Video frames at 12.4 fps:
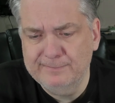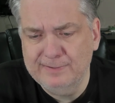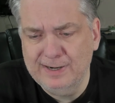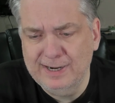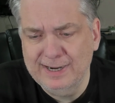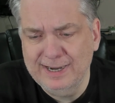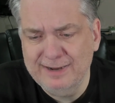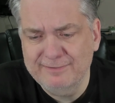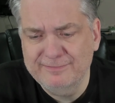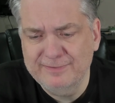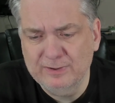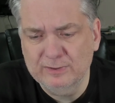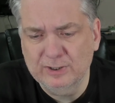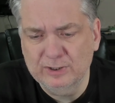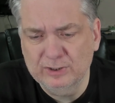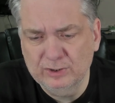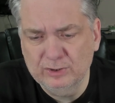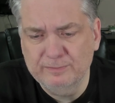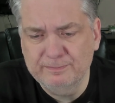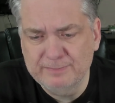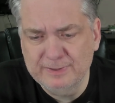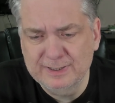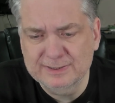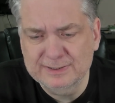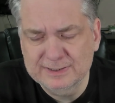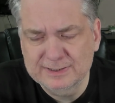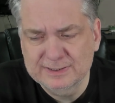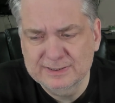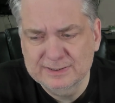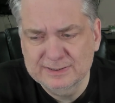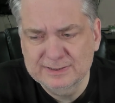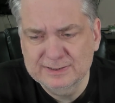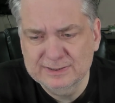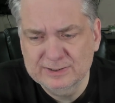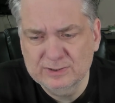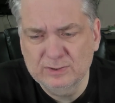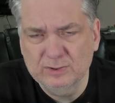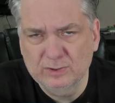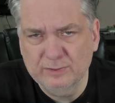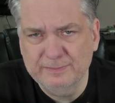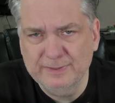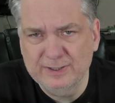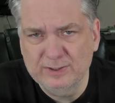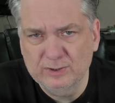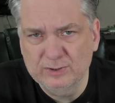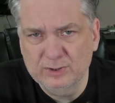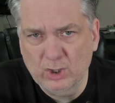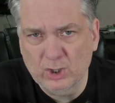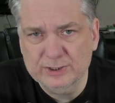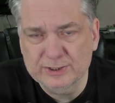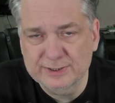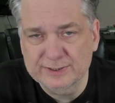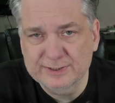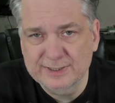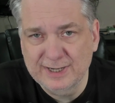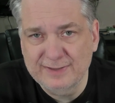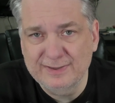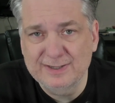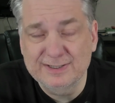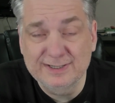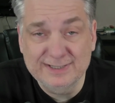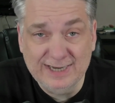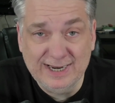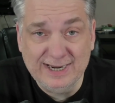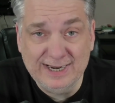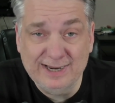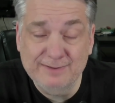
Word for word: I have felt a little bit, still a little bit nauseous. And then today I